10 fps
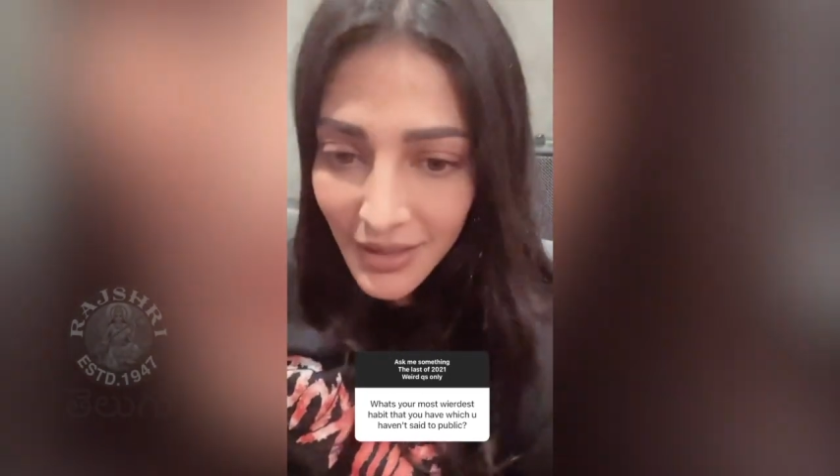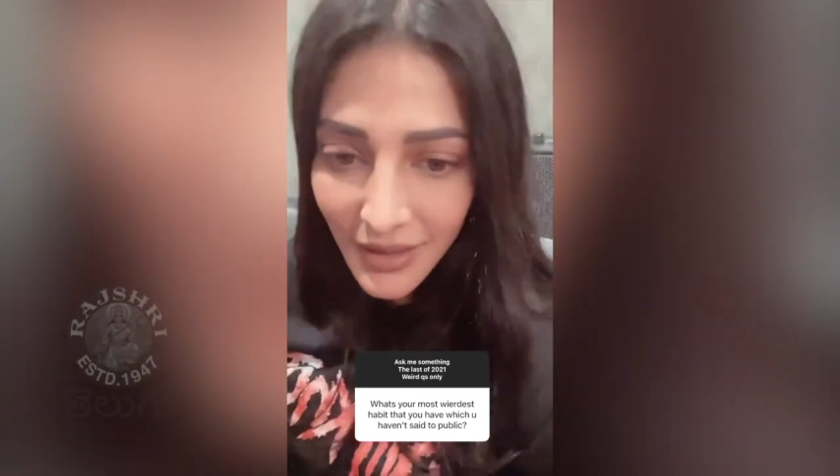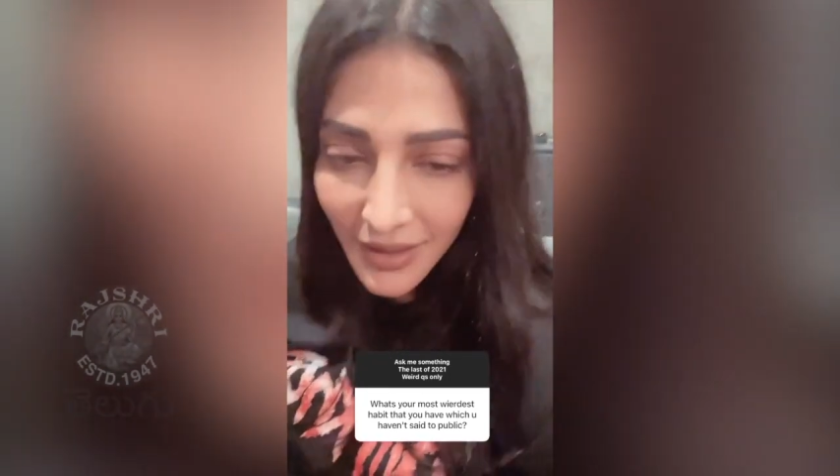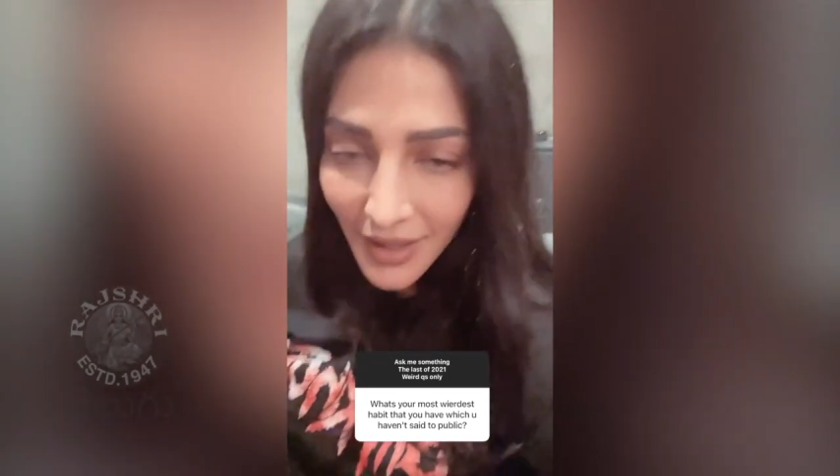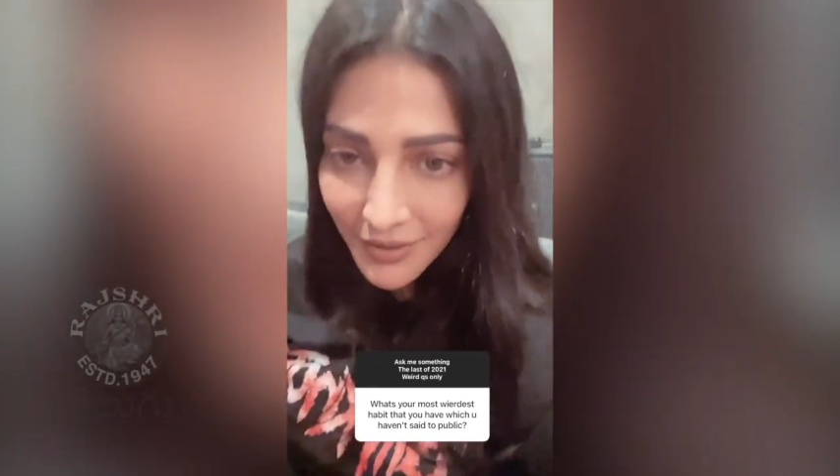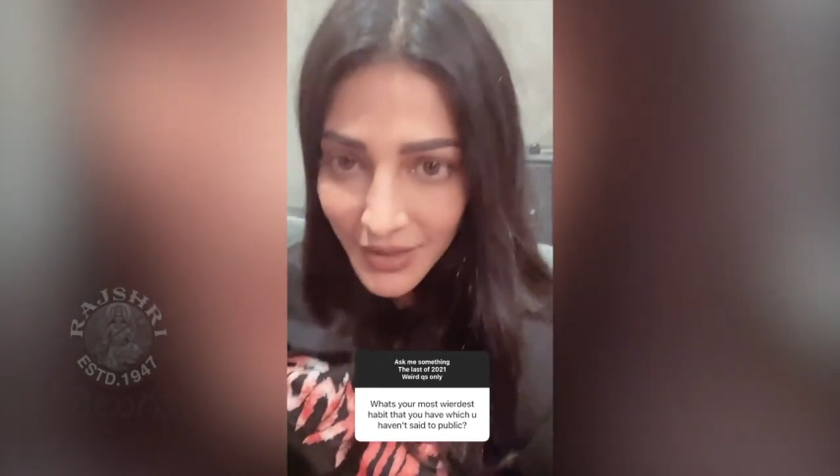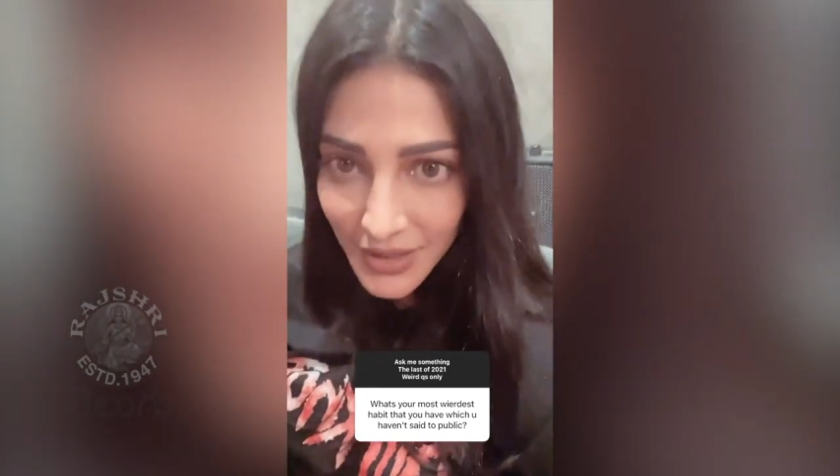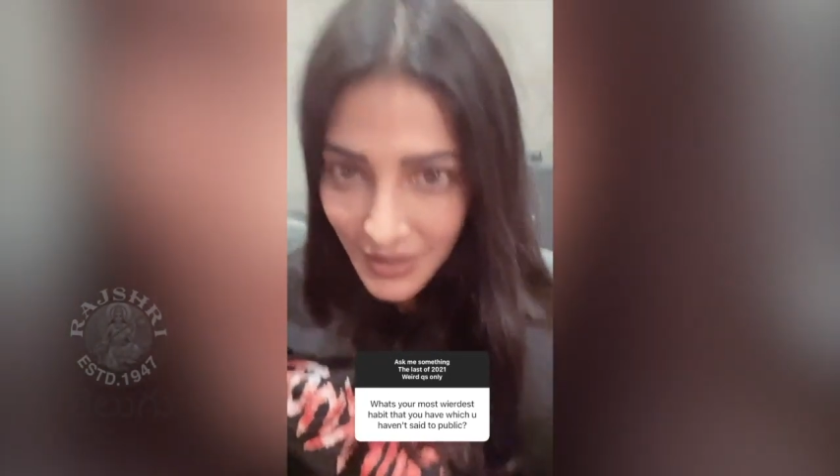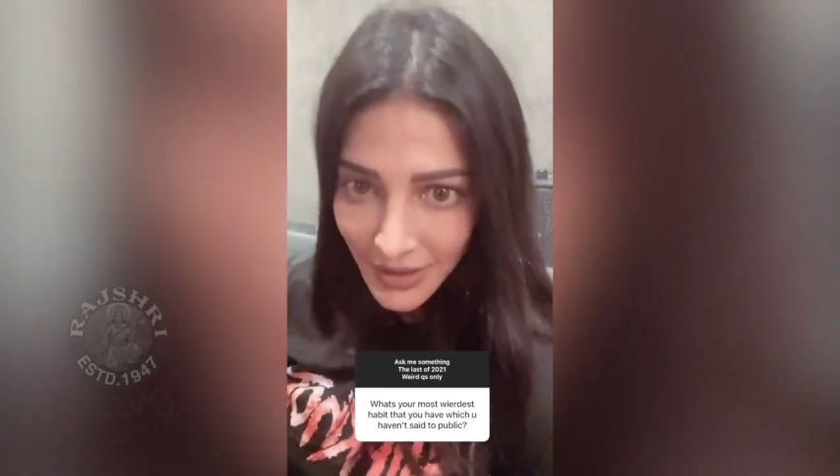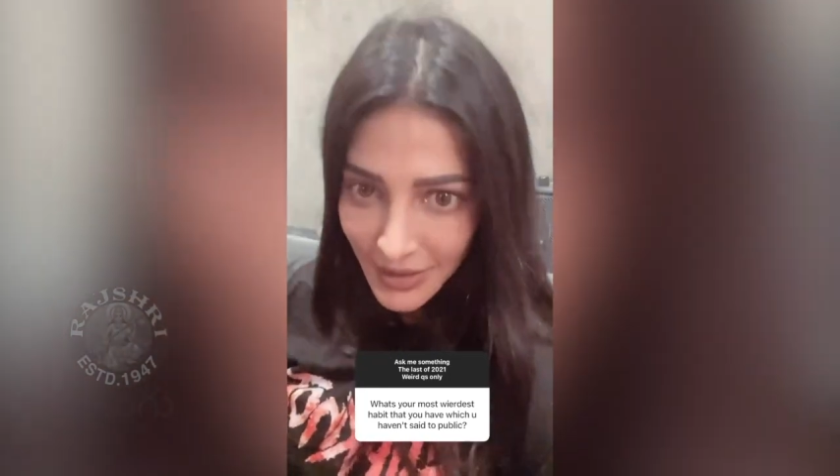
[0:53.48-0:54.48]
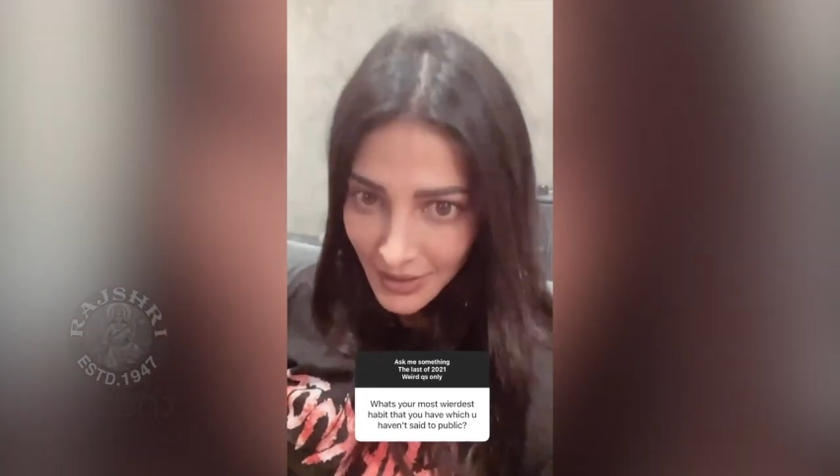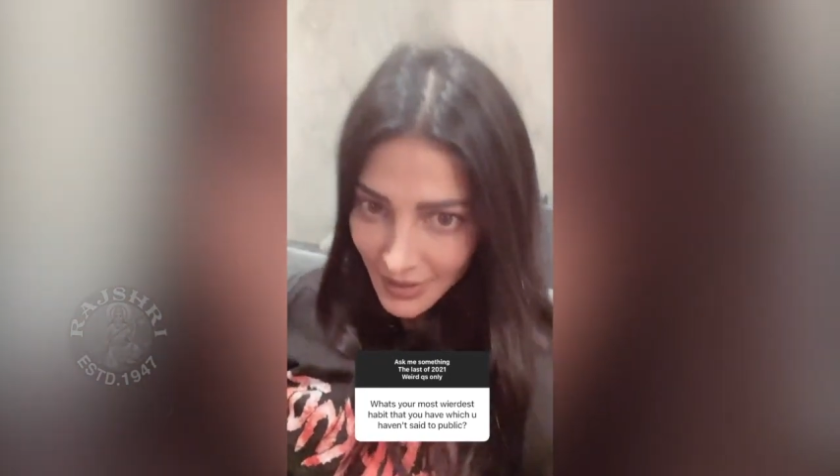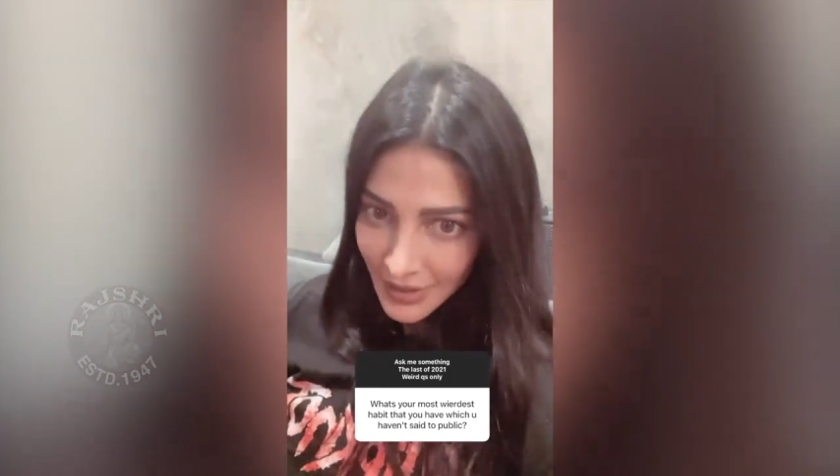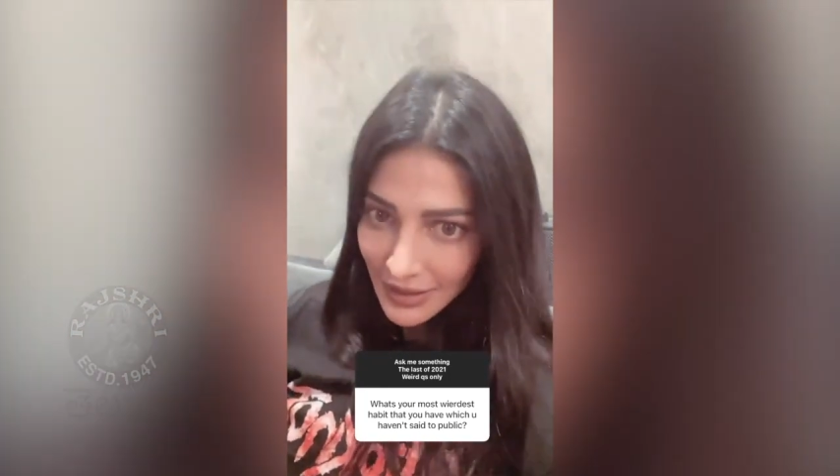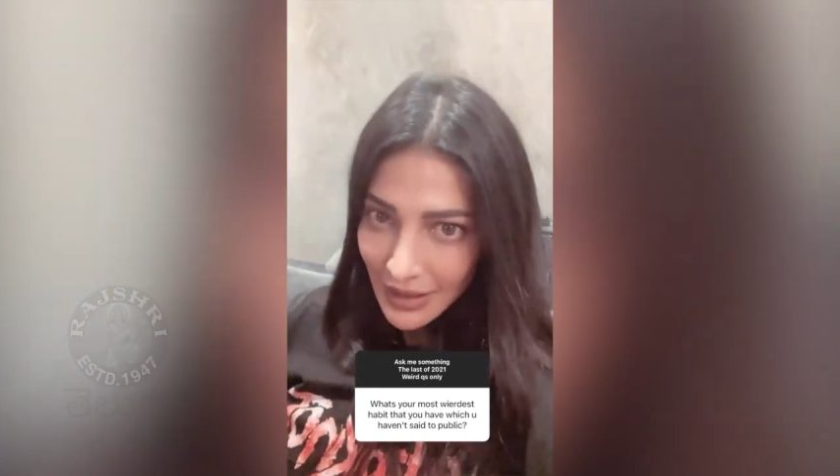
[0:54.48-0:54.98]
and they have this
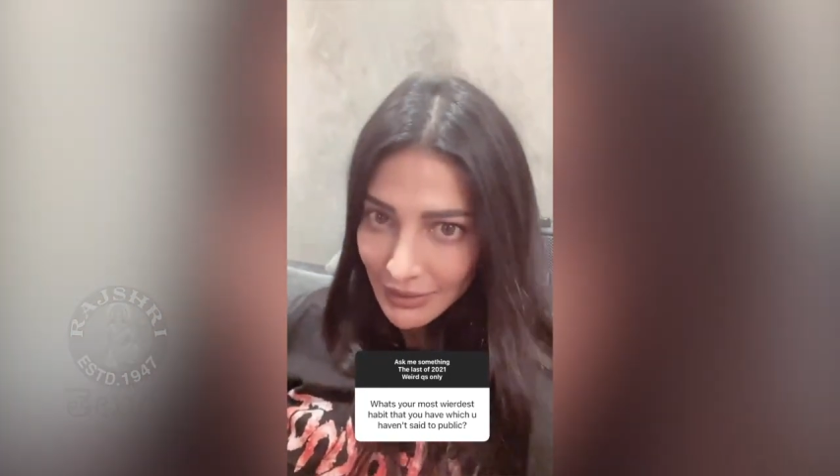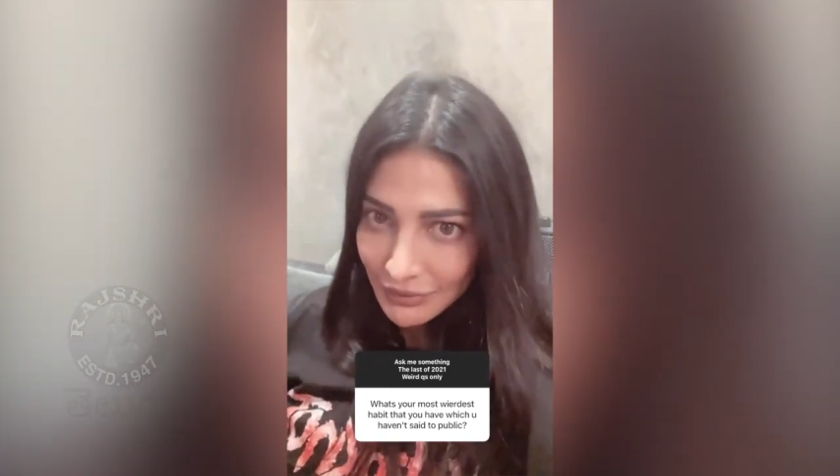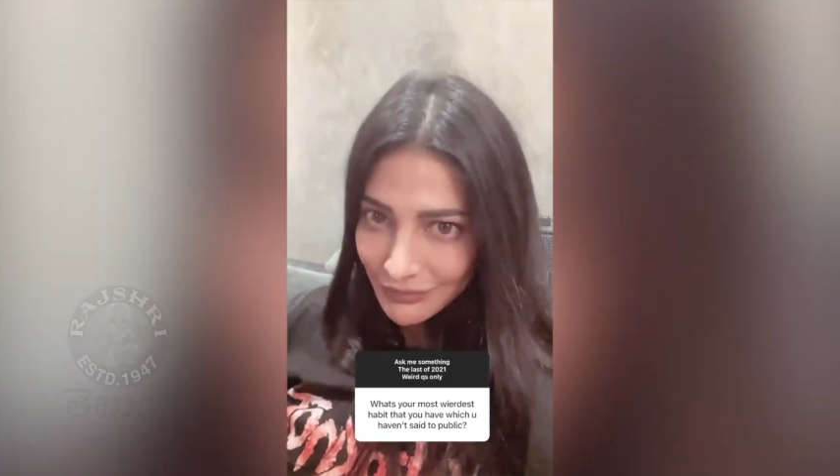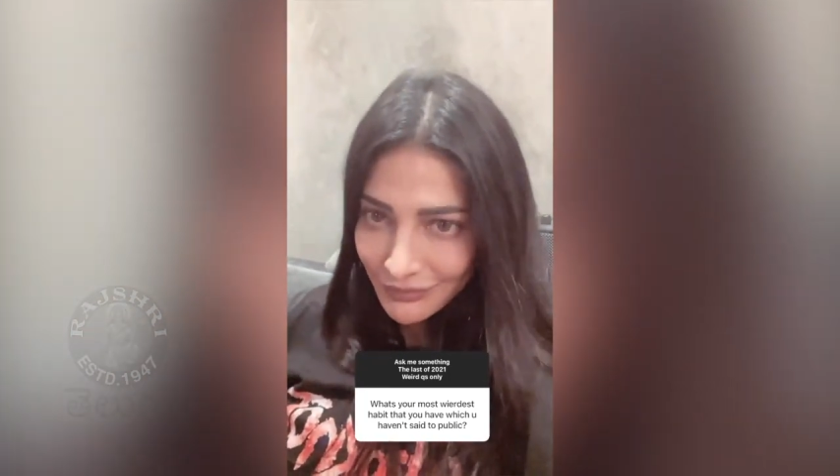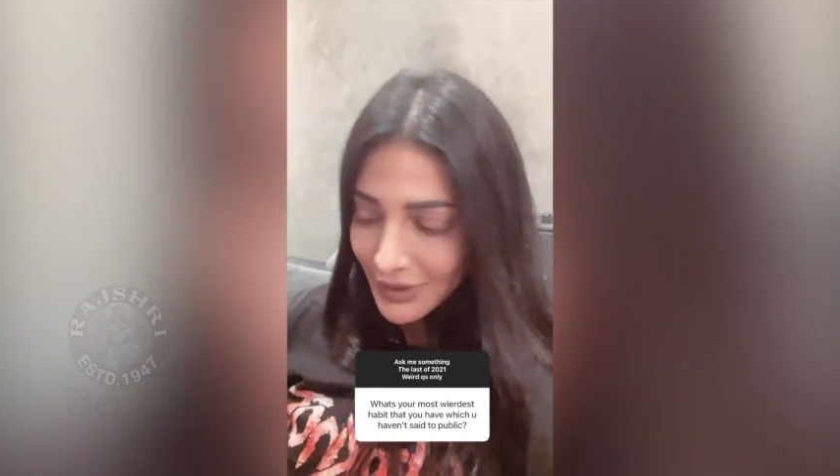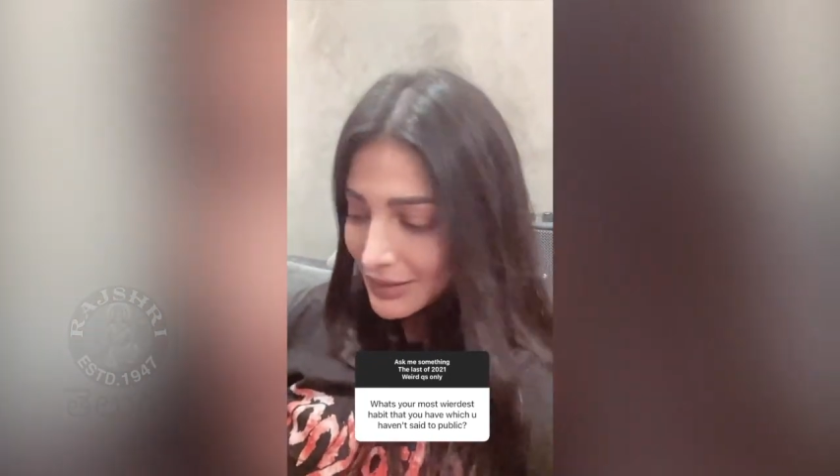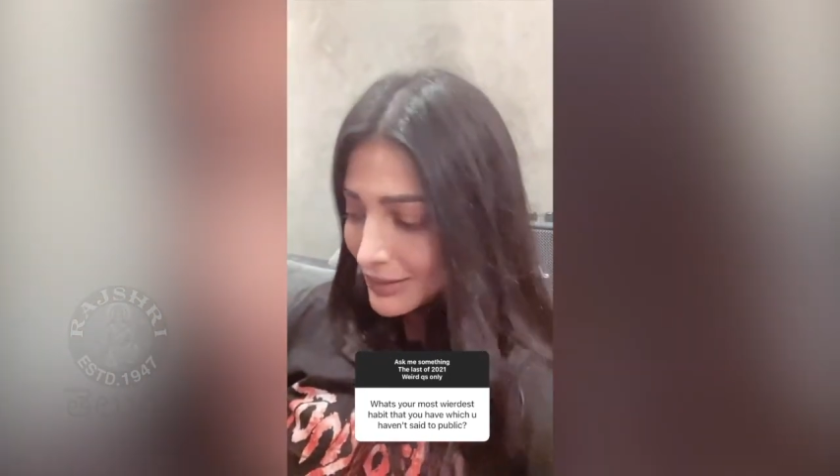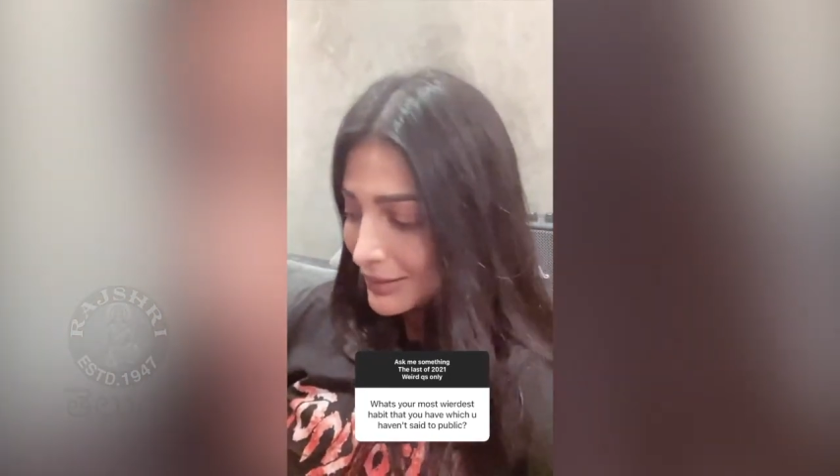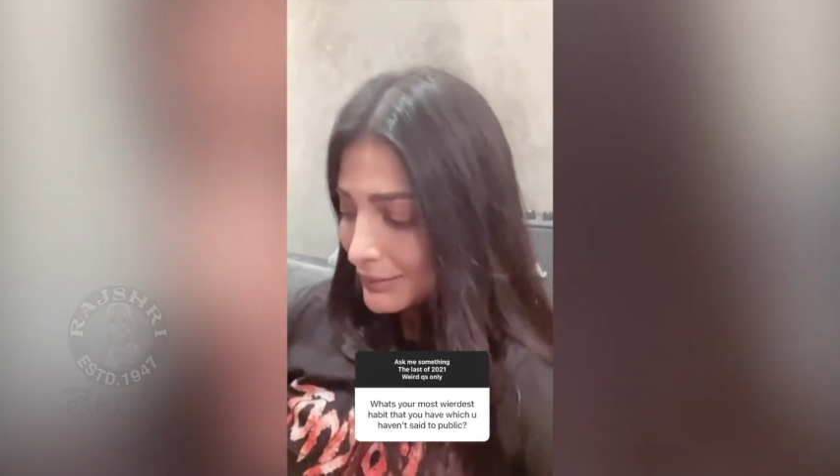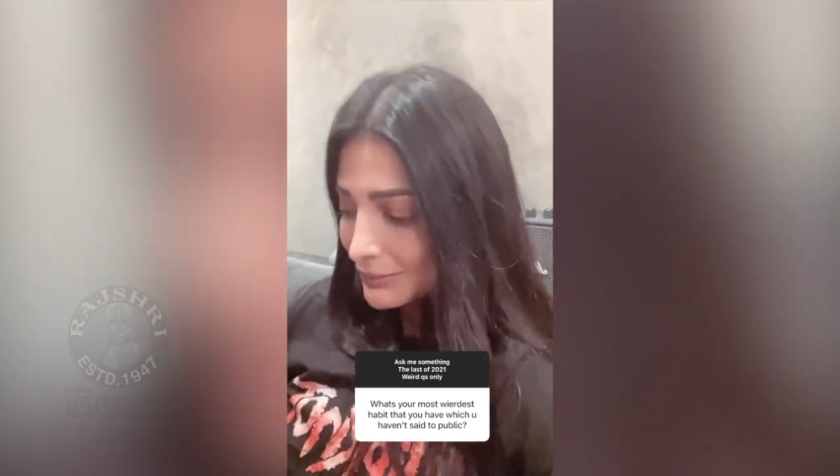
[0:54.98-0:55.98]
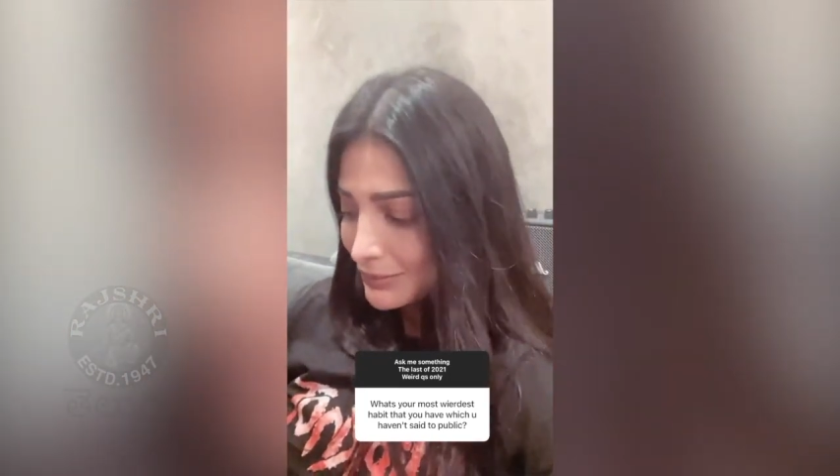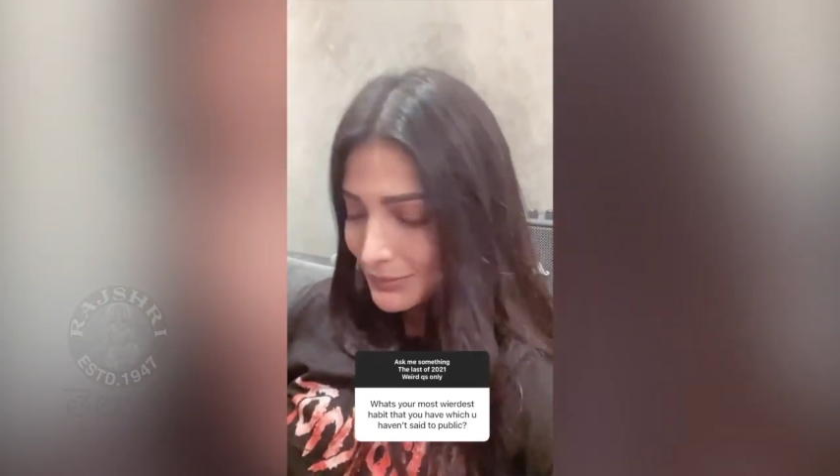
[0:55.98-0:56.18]
like fugly